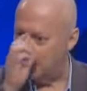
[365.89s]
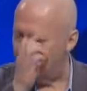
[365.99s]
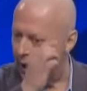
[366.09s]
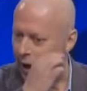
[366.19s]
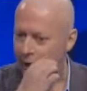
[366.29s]

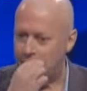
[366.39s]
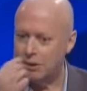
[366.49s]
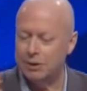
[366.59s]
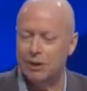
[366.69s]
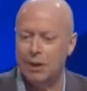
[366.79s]
of an eye,
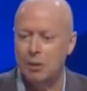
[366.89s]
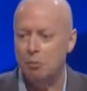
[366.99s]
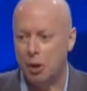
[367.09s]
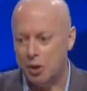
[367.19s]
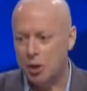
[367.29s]

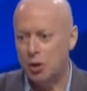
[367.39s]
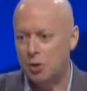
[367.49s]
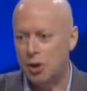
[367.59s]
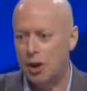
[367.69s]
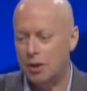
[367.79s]
but
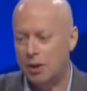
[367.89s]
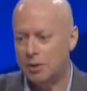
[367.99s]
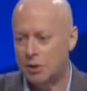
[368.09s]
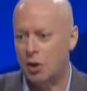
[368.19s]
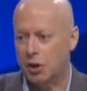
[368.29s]
no
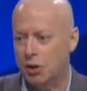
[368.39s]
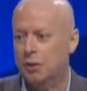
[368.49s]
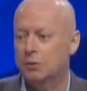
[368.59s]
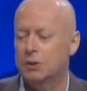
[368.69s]
socket.